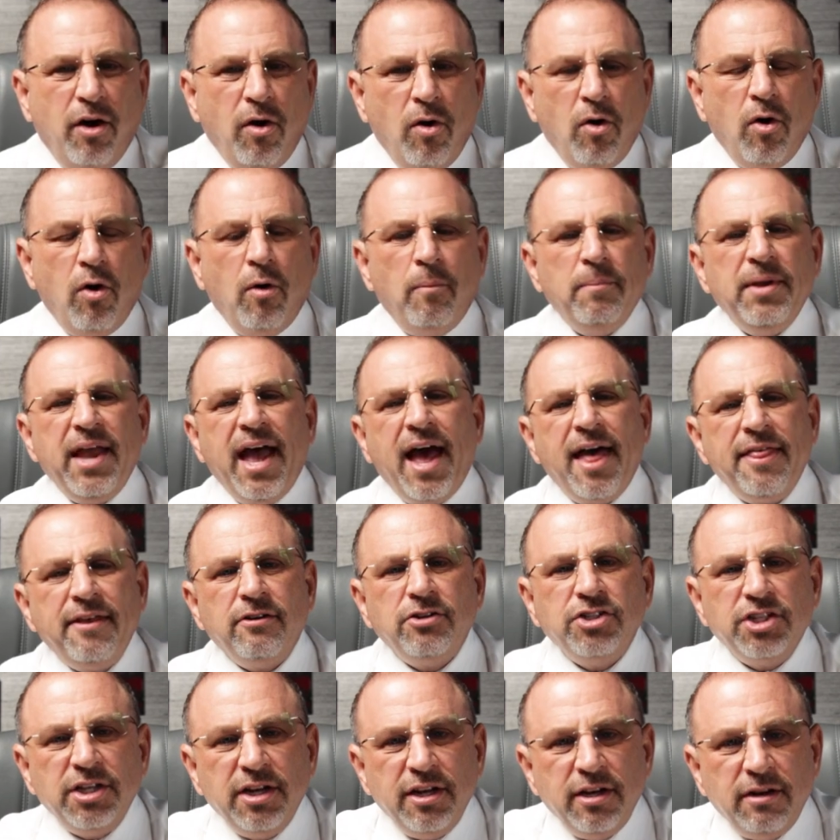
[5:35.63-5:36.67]
the home. Yeah,
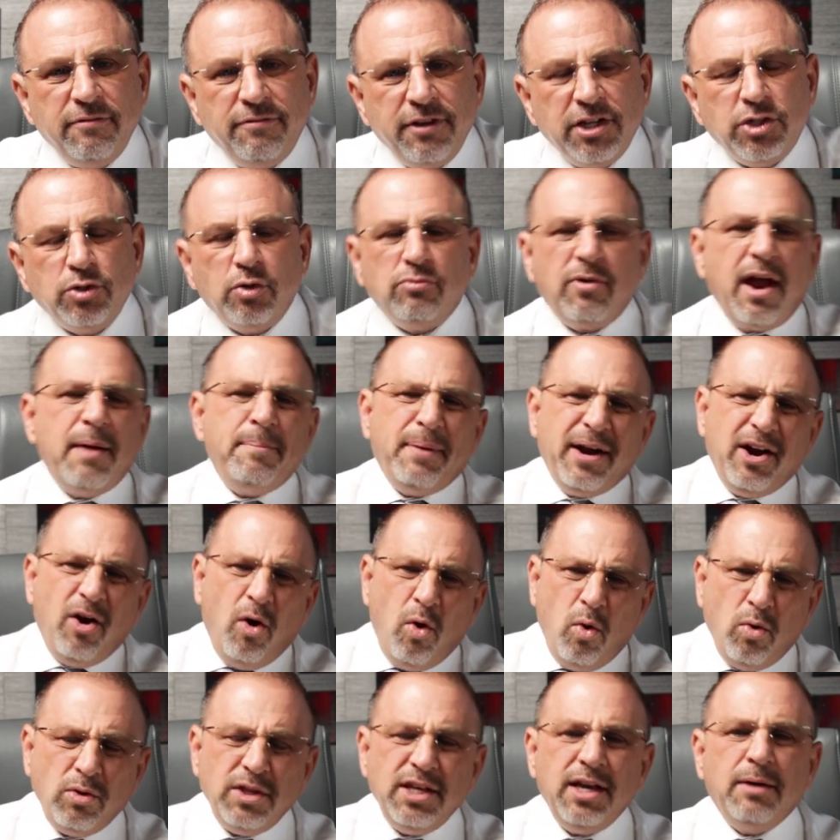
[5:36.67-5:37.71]
there's an individual right, but it
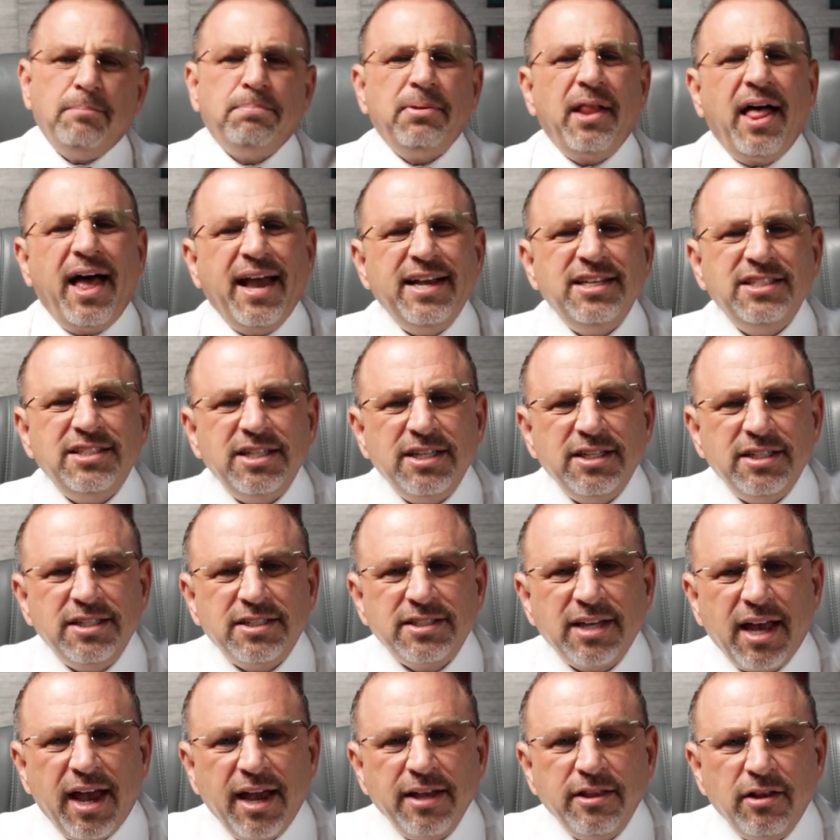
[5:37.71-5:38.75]
only applies
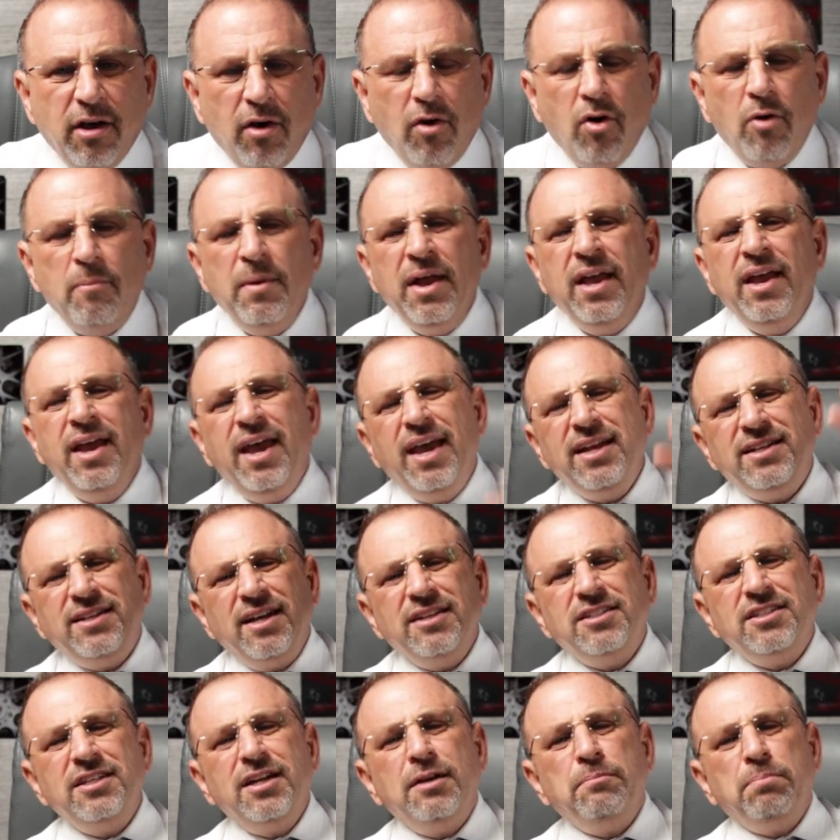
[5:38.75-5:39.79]
inside the home. It
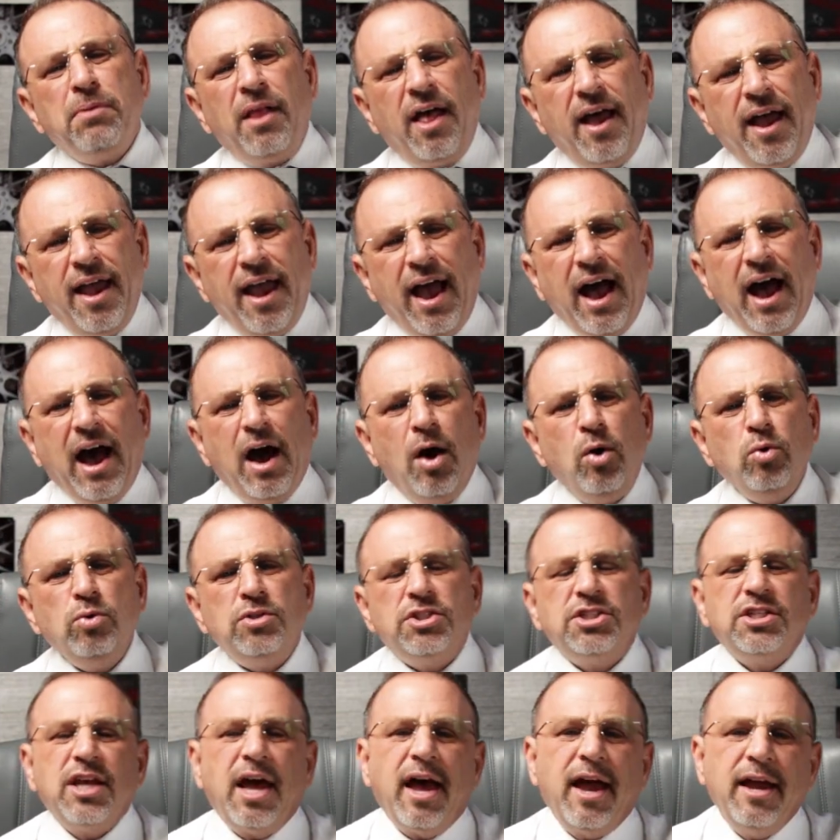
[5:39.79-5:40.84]
doesn't apply
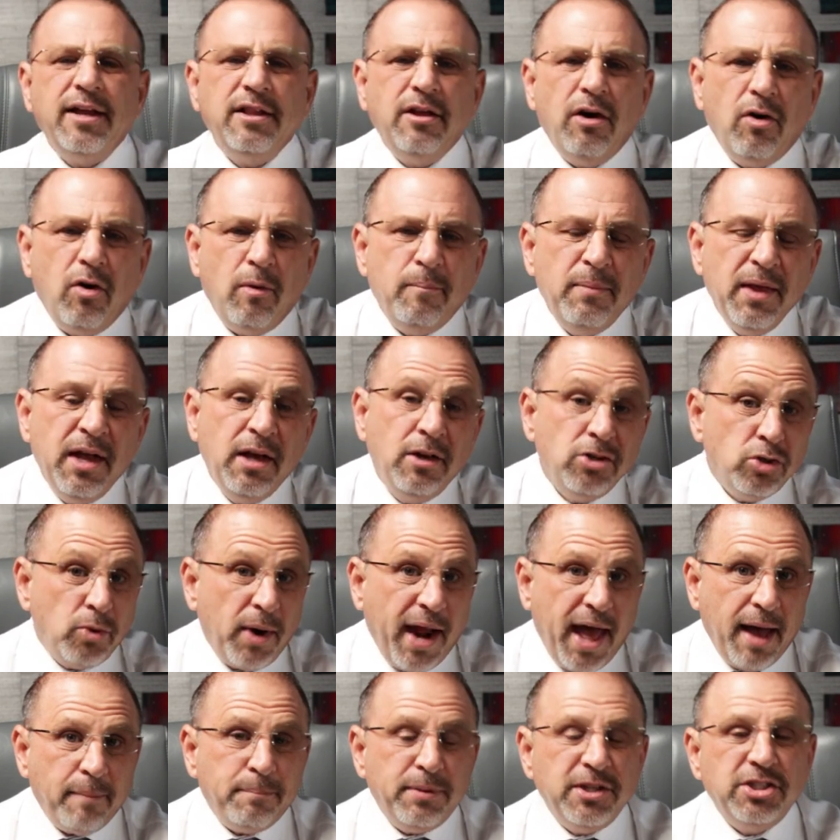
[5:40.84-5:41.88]
outside the home. So, what
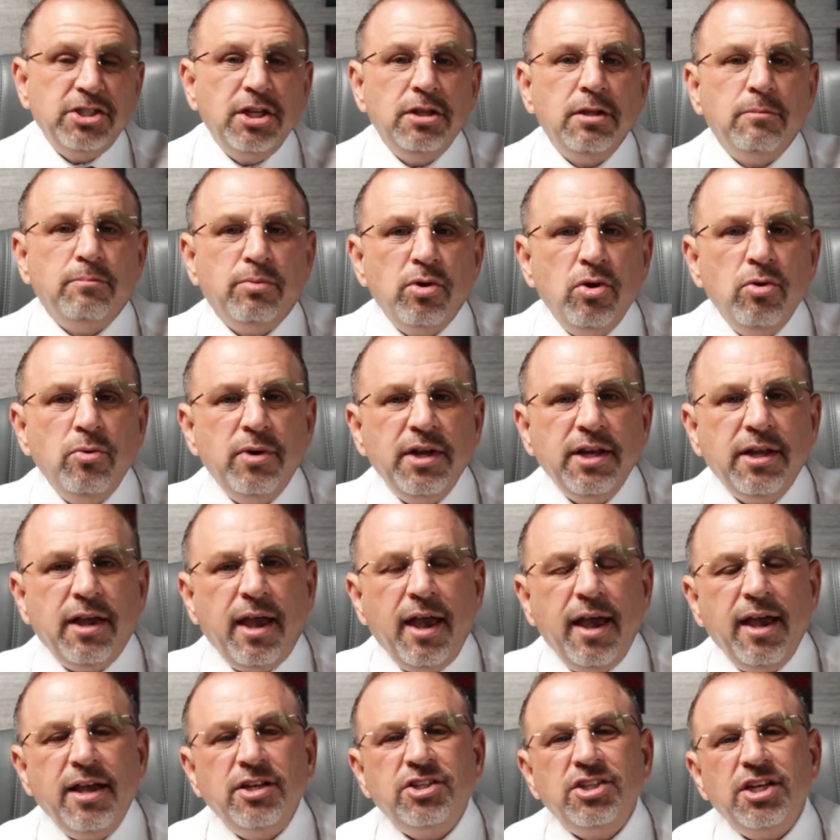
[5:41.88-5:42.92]
happens in the Bruen
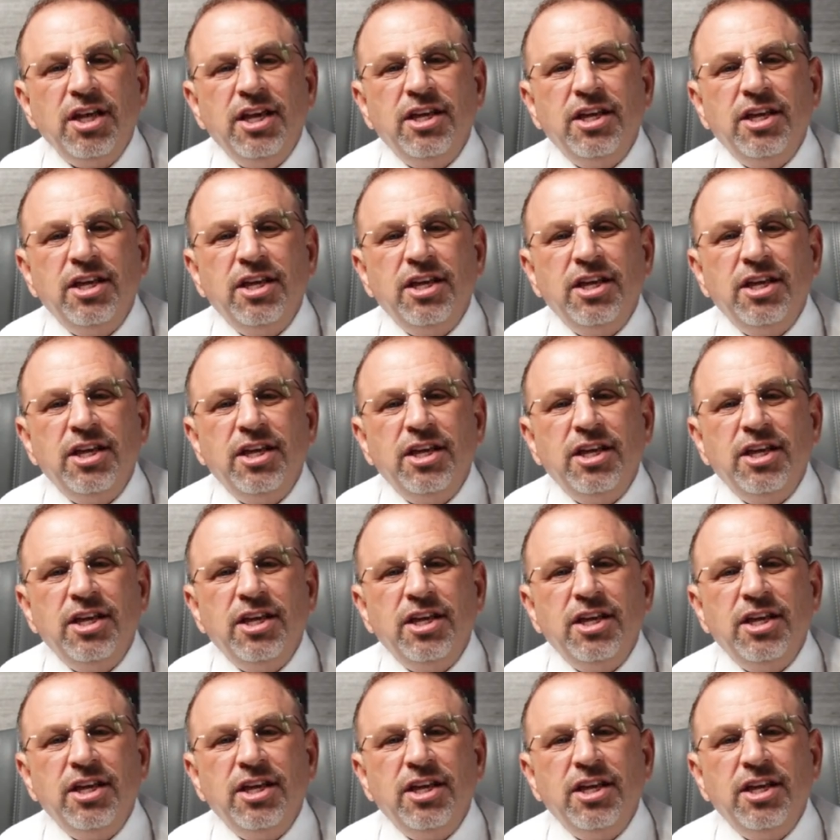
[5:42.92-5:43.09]
case